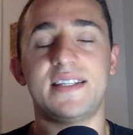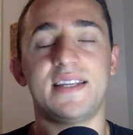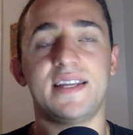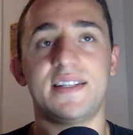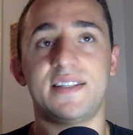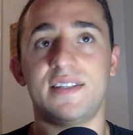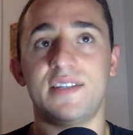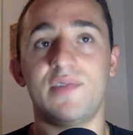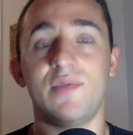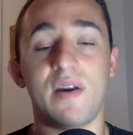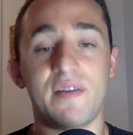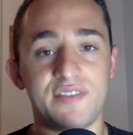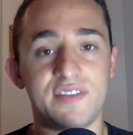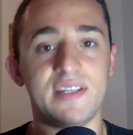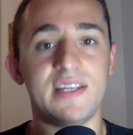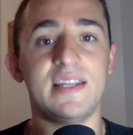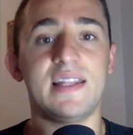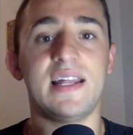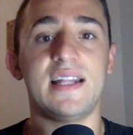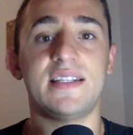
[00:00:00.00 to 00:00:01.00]
That's
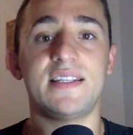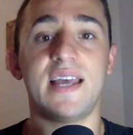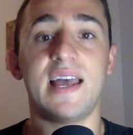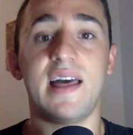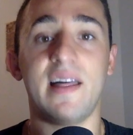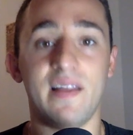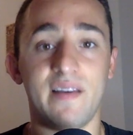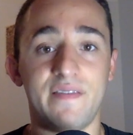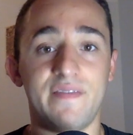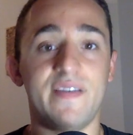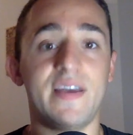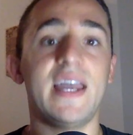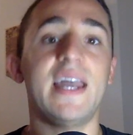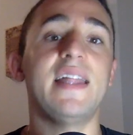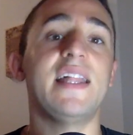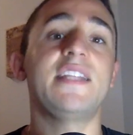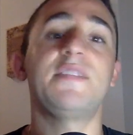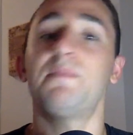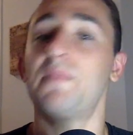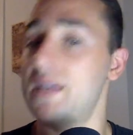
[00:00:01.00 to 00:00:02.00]
UFC, that's LFA,
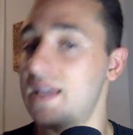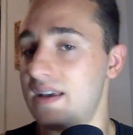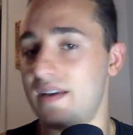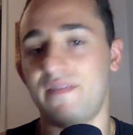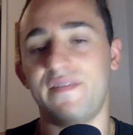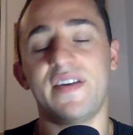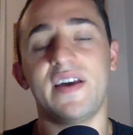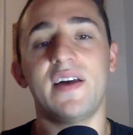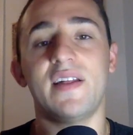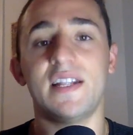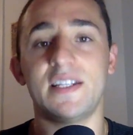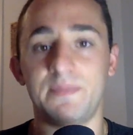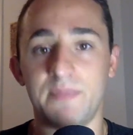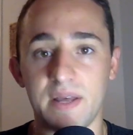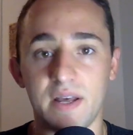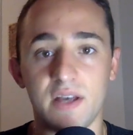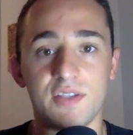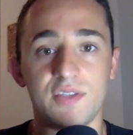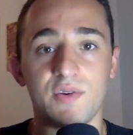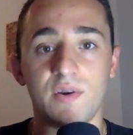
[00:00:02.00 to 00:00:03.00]
that's PFL, that's
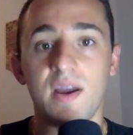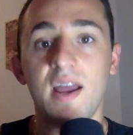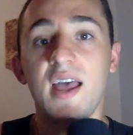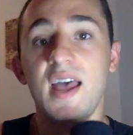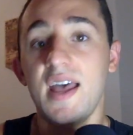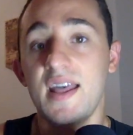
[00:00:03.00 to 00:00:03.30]
Bellator.